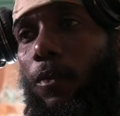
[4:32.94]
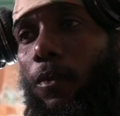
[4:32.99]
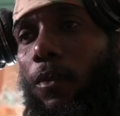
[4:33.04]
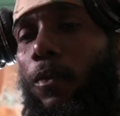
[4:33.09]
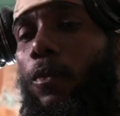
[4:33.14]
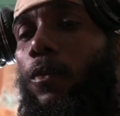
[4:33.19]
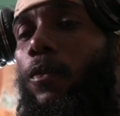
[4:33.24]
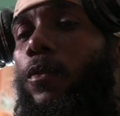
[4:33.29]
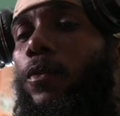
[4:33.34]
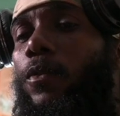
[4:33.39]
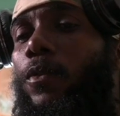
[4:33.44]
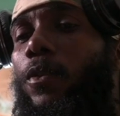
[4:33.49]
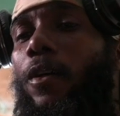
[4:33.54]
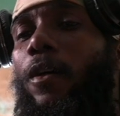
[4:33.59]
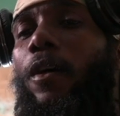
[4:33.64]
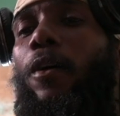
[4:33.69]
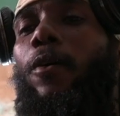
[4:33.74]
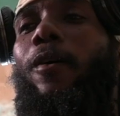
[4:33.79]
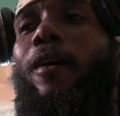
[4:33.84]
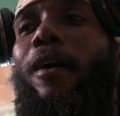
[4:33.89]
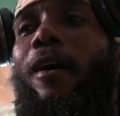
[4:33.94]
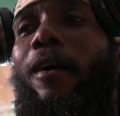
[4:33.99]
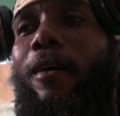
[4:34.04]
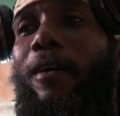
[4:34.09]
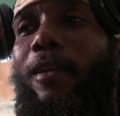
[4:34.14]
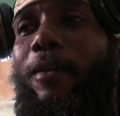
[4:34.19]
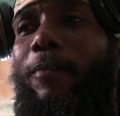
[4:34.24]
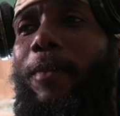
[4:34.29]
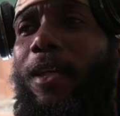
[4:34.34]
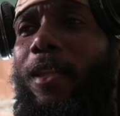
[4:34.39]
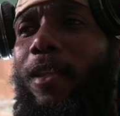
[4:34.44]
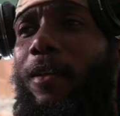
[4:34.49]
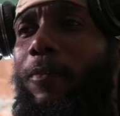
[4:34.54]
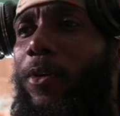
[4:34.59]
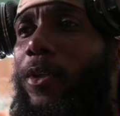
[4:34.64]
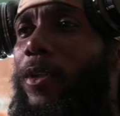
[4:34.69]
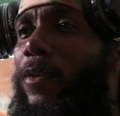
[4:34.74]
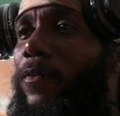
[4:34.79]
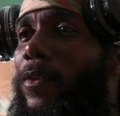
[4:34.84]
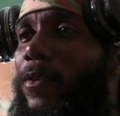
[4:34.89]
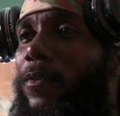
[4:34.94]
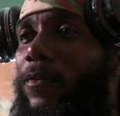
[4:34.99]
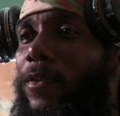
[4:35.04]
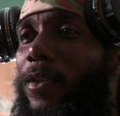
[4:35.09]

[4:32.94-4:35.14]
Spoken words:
Oh, so are they give money for the